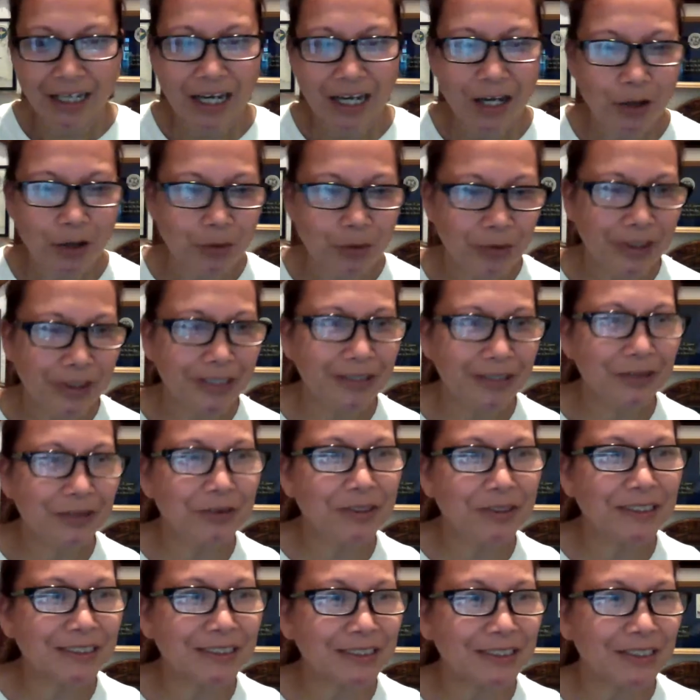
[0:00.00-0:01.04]
How we
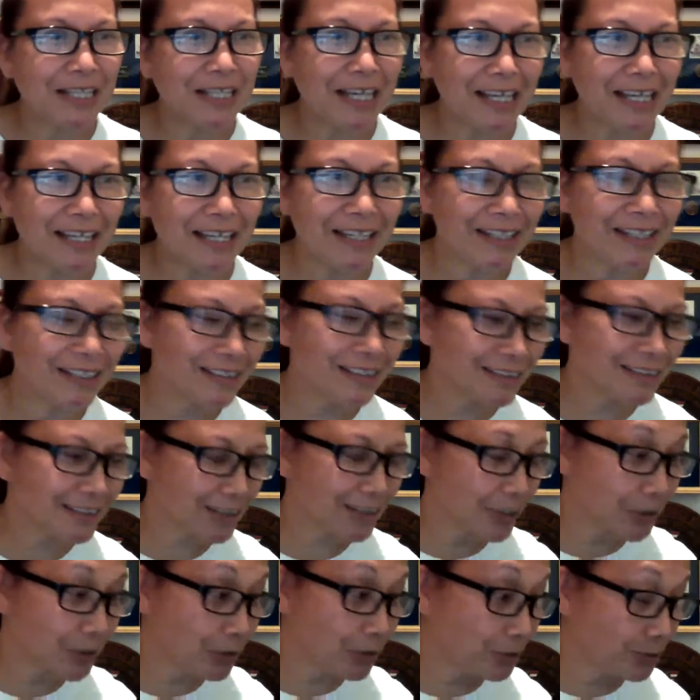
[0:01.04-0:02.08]
doing today?
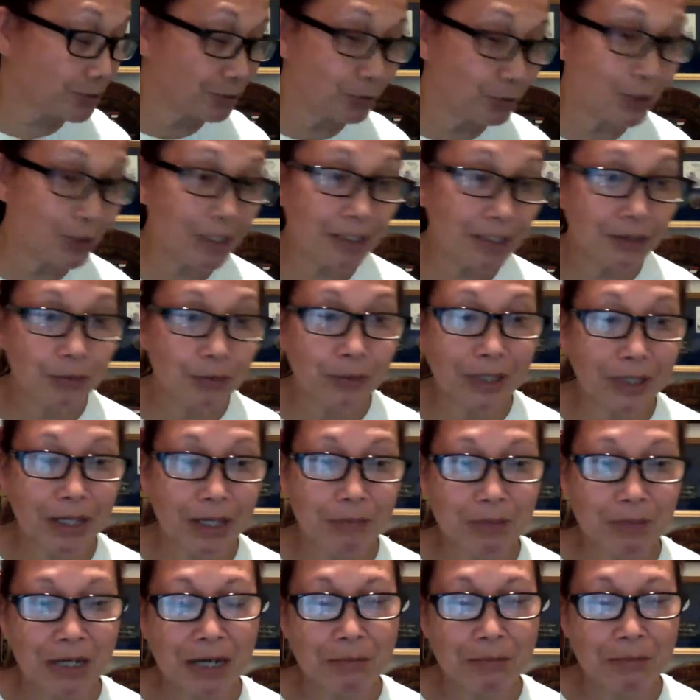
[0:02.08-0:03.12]
So, we have
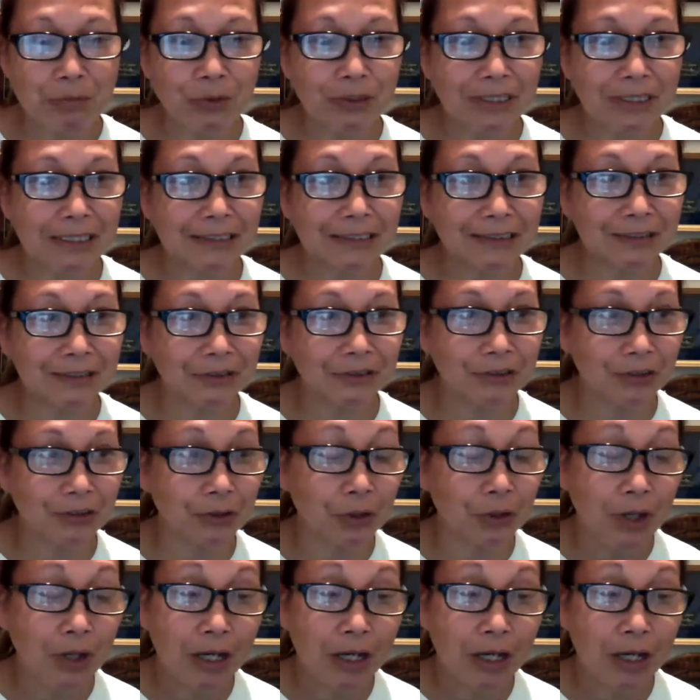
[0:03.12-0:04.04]
a couple things to do.